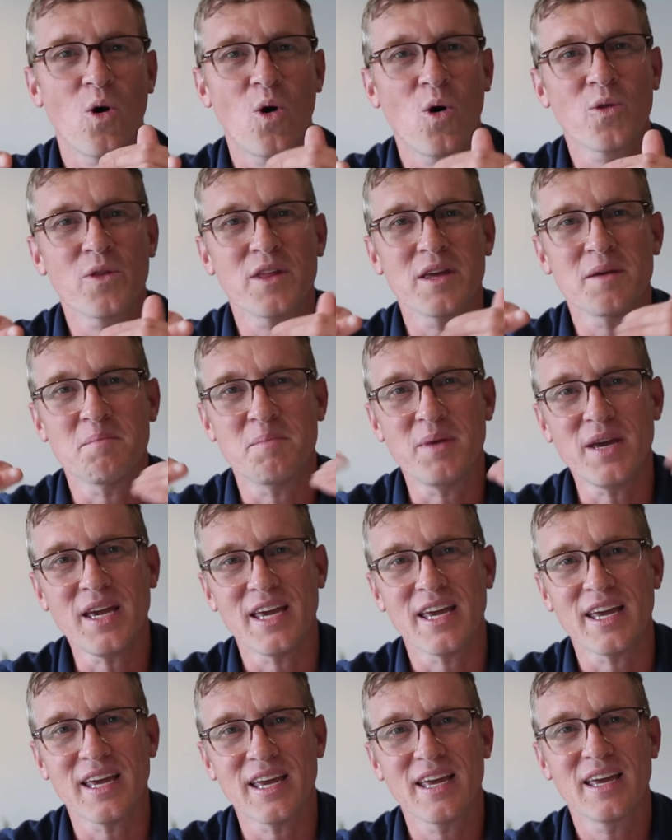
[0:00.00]
only
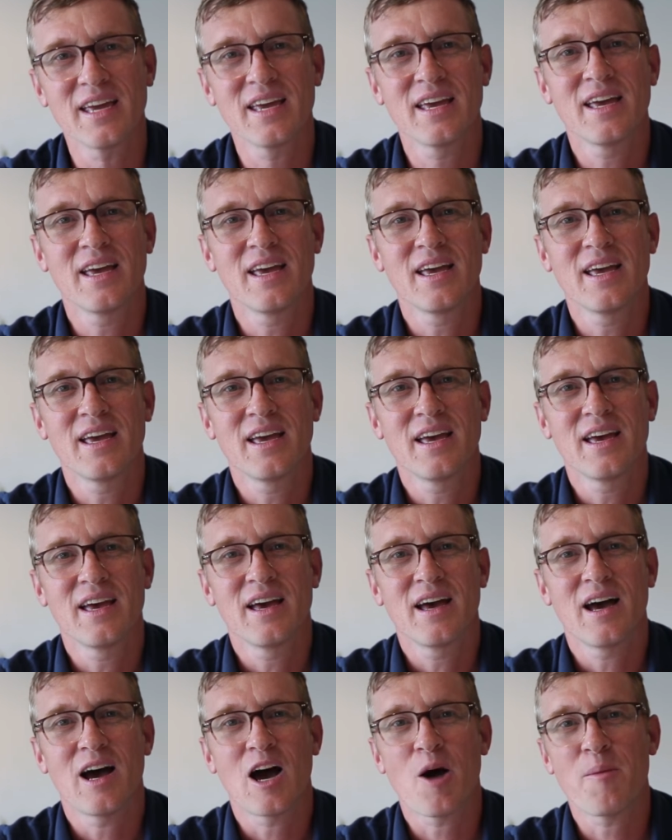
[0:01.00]
be
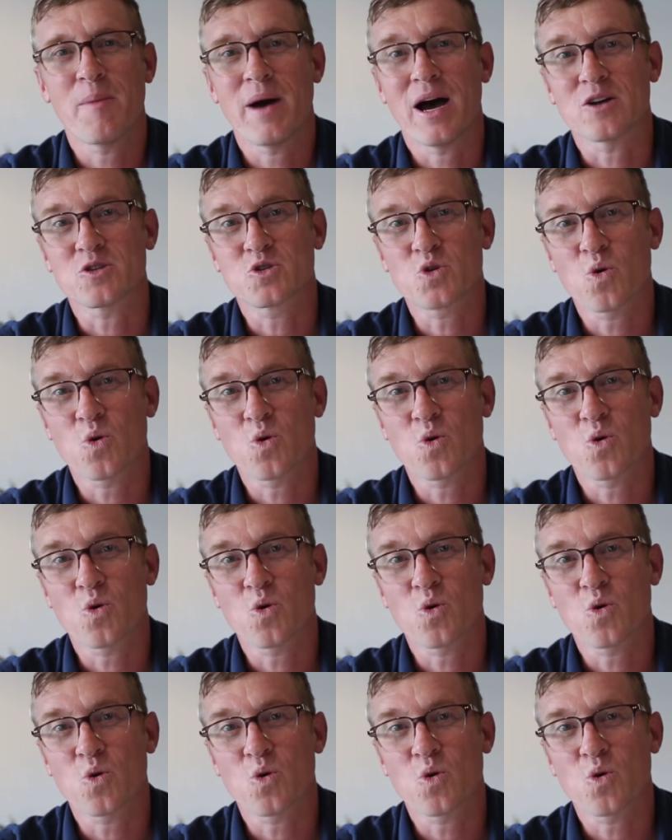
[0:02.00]
about